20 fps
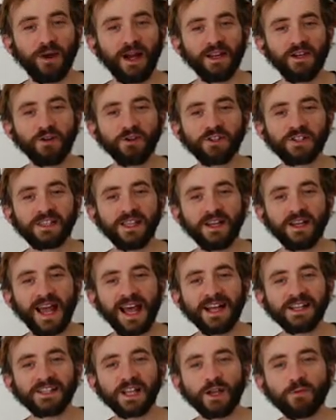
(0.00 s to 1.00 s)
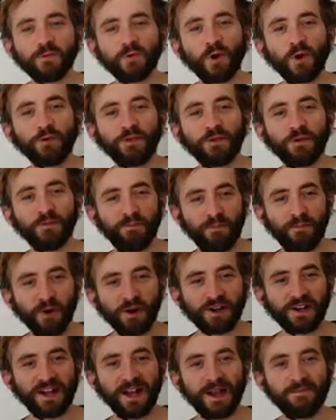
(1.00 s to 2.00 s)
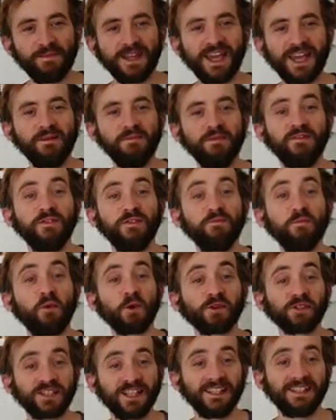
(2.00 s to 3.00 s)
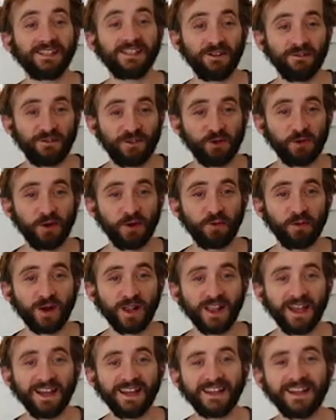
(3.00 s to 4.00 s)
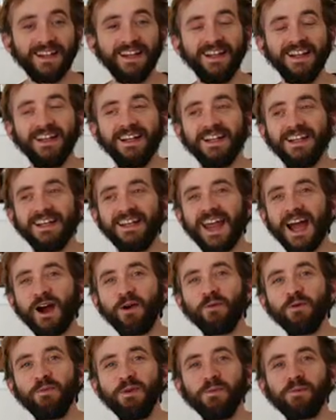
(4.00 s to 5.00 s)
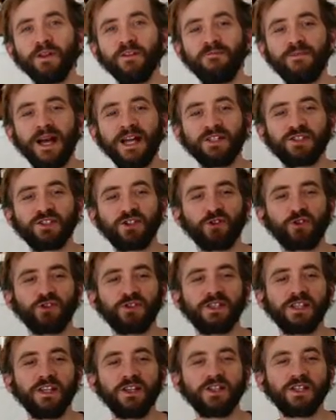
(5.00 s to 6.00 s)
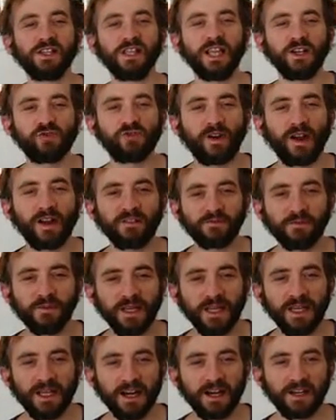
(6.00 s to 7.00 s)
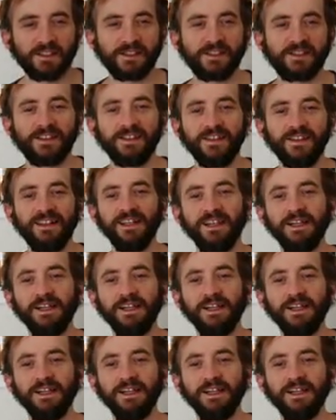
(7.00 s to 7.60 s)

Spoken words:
I noticed that as I wrote the book, I became even more sensitive to it, where like now when people have bad social skills, it like drives me nuts